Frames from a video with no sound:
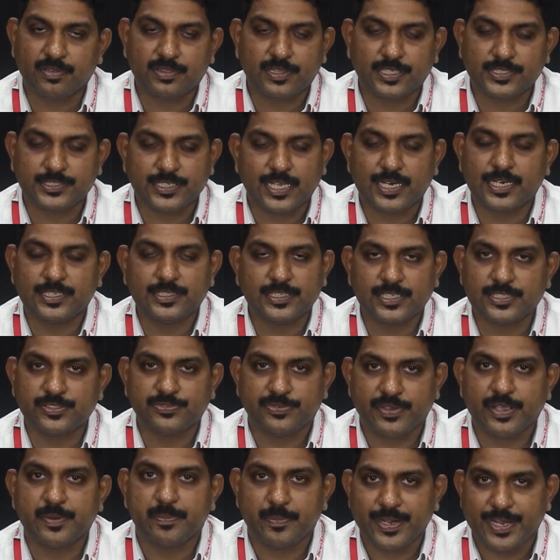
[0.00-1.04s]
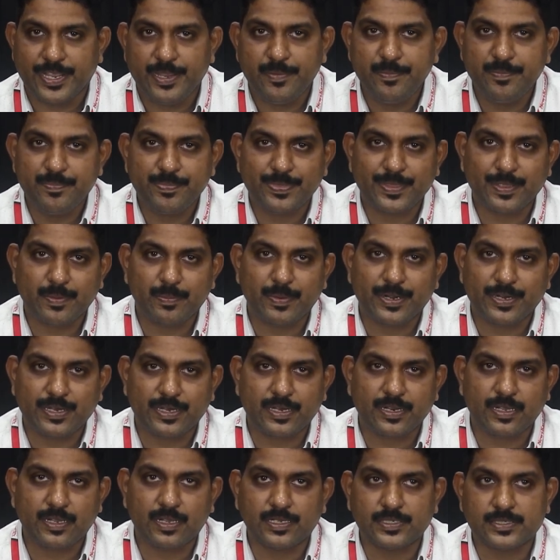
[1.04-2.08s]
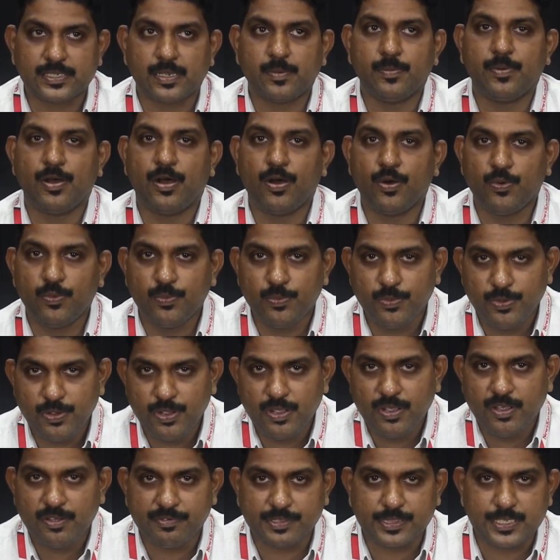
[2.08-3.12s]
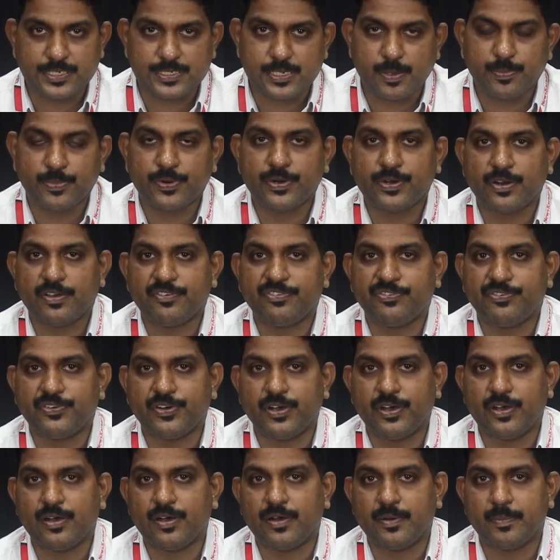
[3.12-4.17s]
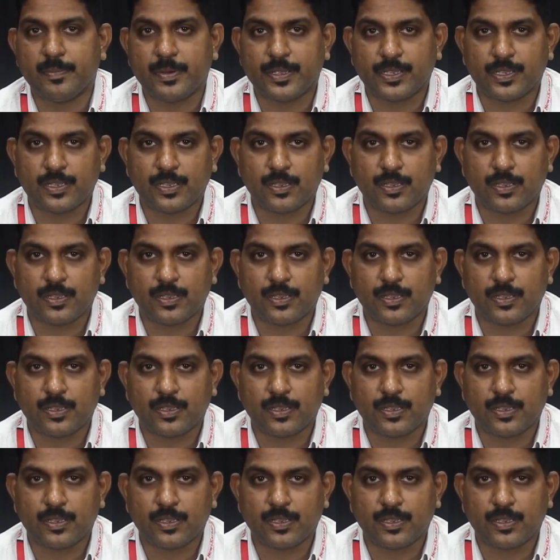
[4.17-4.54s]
the challenges were many, but somehow with the support of my